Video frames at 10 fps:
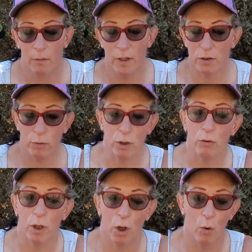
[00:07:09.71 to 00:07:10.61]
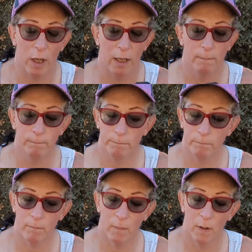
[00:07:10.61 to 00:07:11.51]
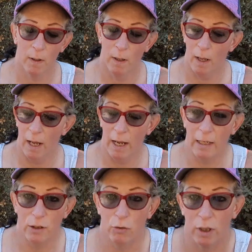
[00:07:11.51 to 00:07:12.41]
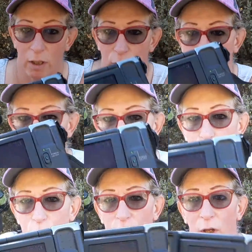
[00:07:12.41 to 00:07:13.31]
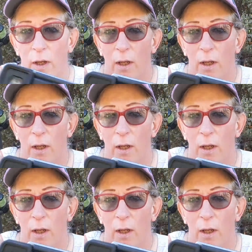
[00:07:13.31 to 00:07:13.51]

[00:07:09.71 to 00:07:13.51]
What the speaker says: This one you can go in and you can either choose